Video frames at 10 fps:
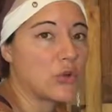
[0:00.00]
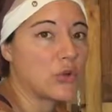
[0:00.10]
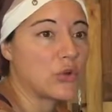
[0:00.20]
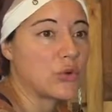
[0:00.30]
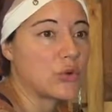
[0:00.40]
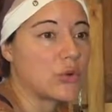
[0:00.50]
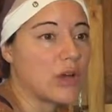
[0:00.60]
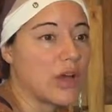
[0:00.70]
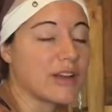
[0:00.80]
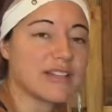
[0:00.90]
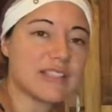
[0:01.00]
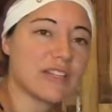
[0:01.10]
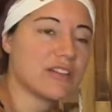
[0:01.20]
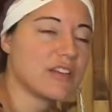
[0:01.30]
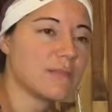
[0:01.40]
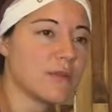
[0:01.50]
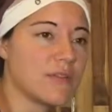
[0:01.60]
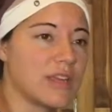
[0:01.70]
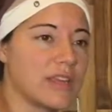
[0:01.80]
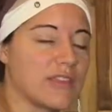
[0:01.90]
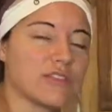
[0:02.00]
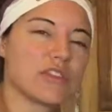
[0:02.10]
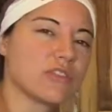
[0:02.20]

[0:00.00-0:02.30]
who are considering moving either to